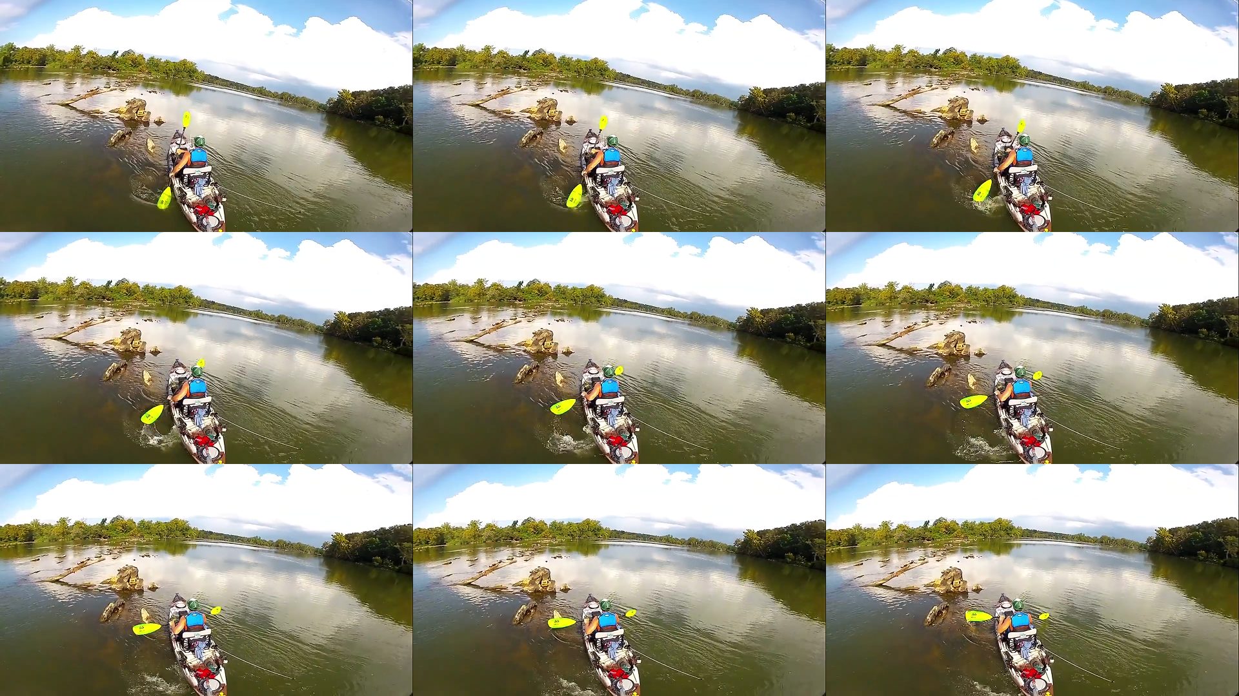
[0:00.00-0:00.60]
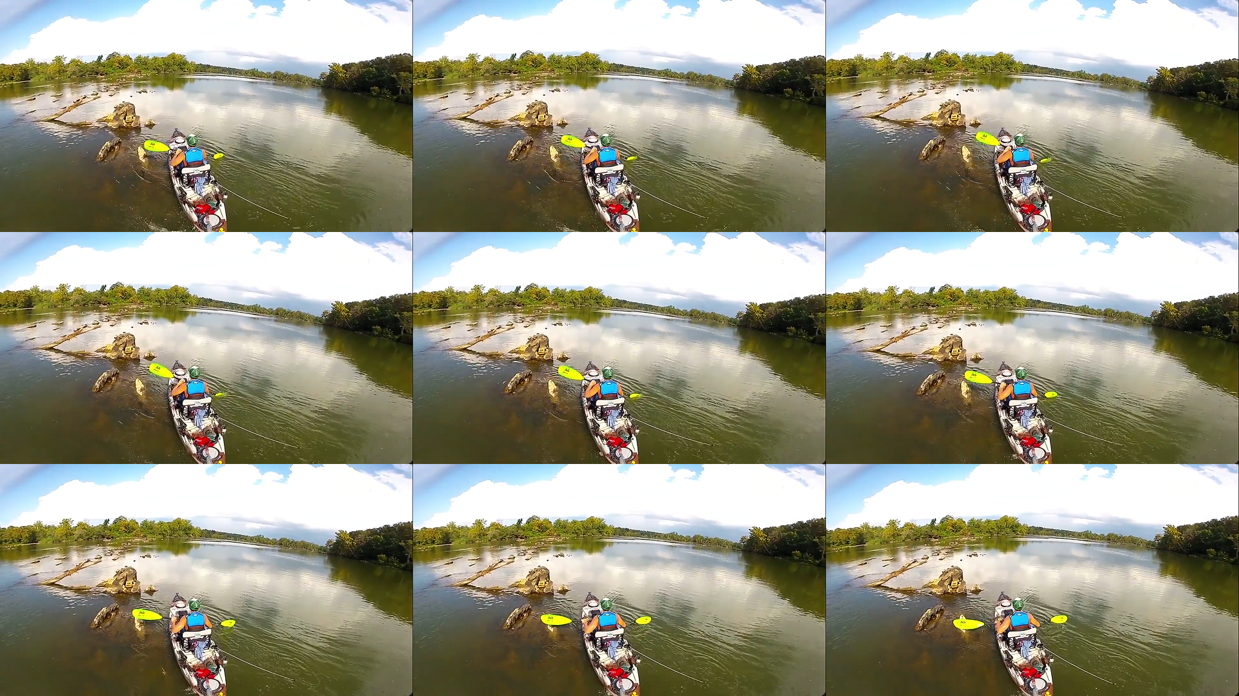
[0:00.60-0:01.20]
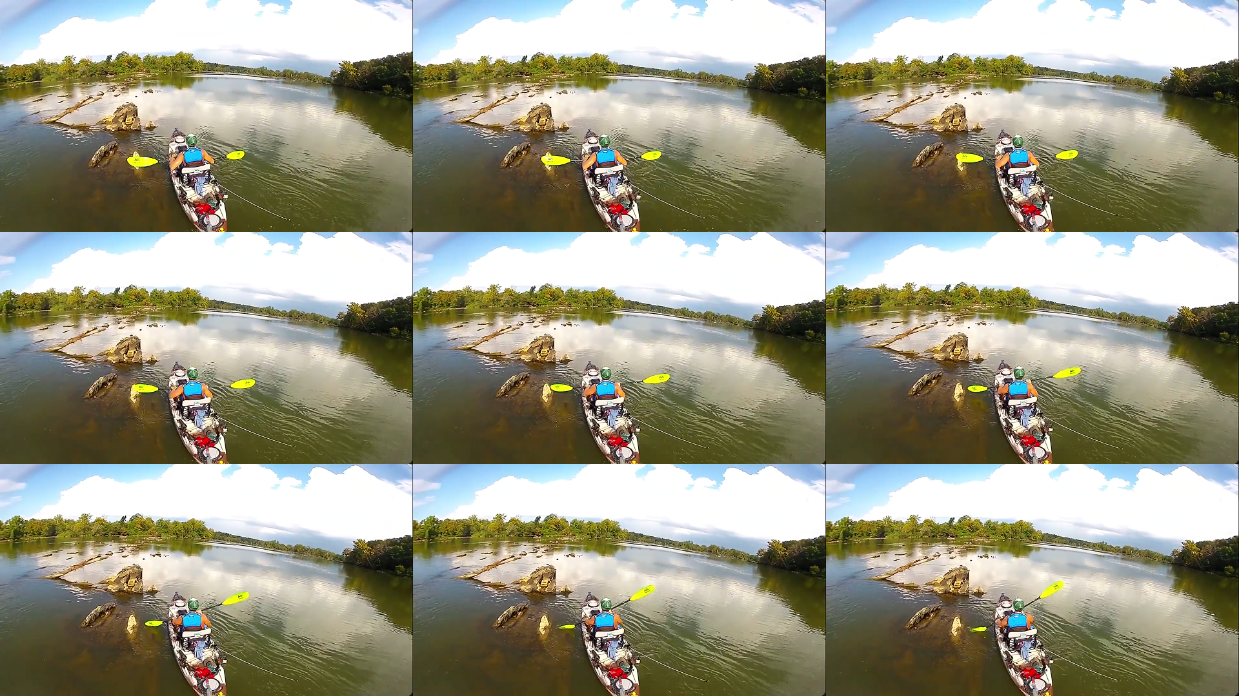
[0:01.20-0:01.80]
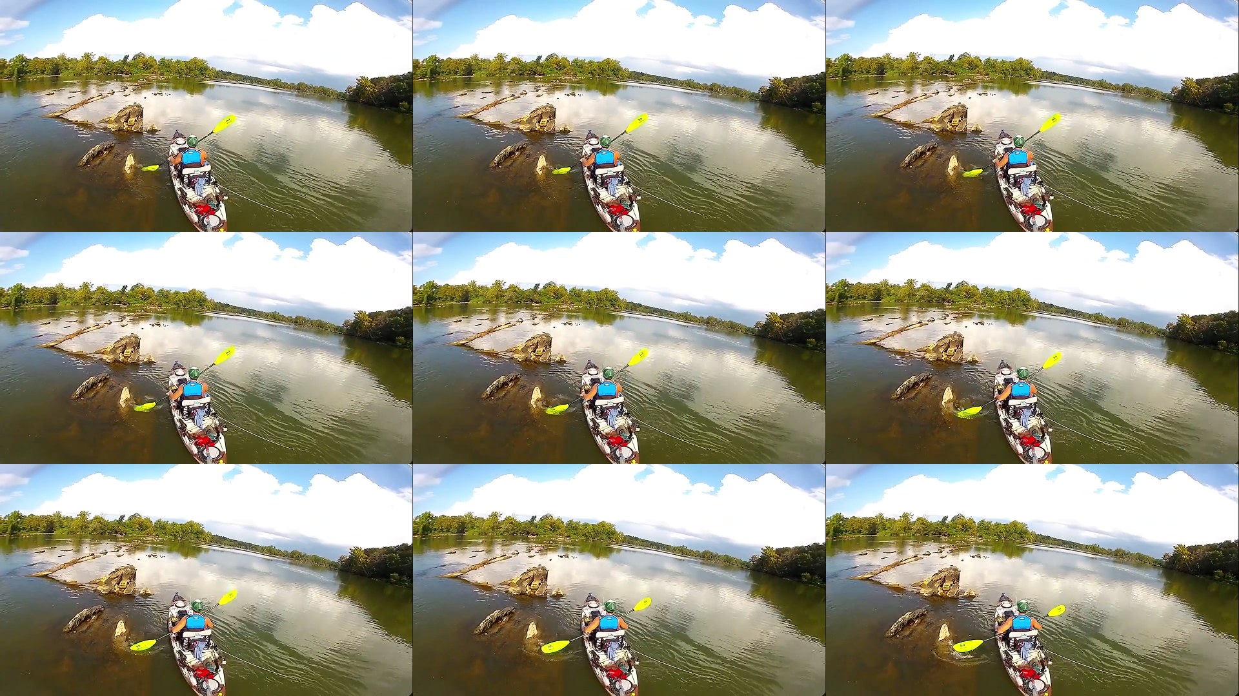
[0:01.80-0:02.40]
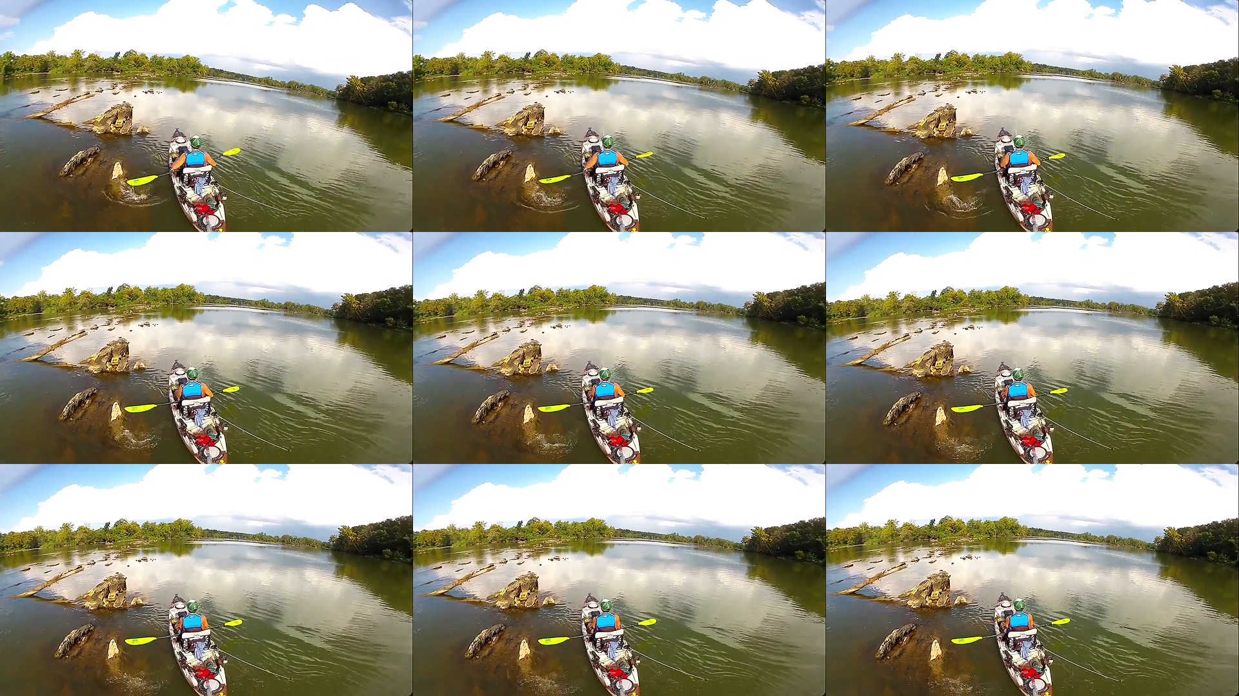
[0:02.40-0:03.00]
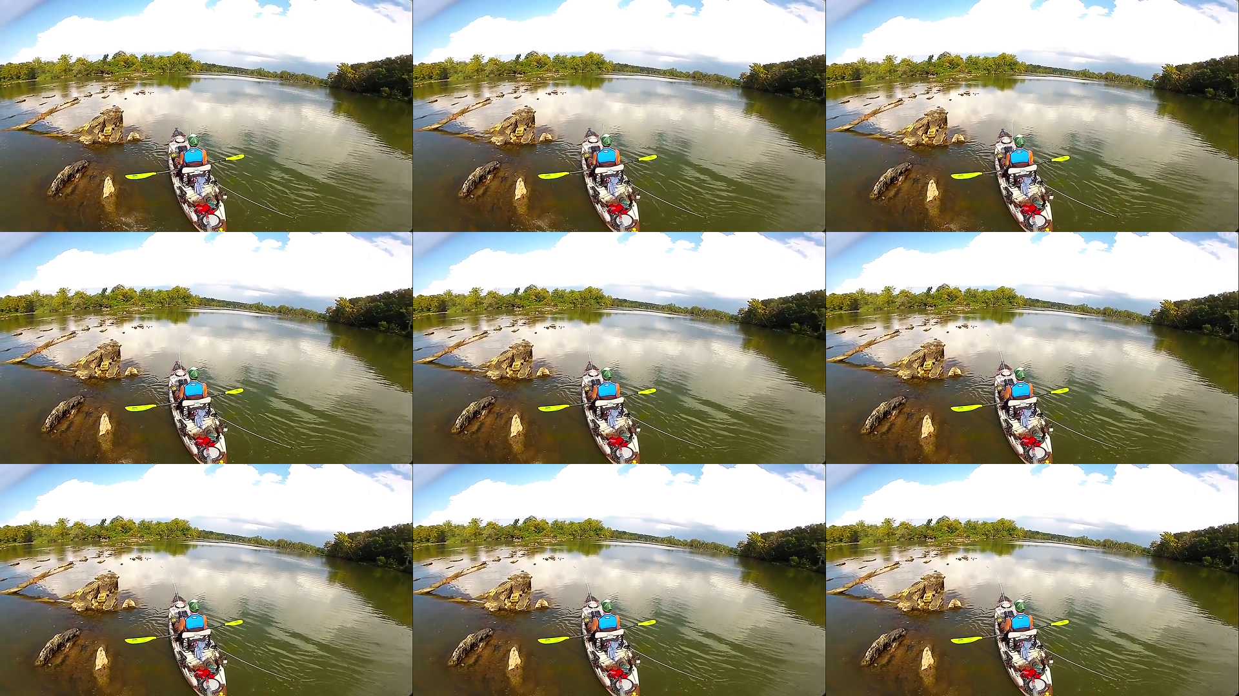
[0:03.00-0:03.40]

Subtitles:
Nobody's mouth can be seen.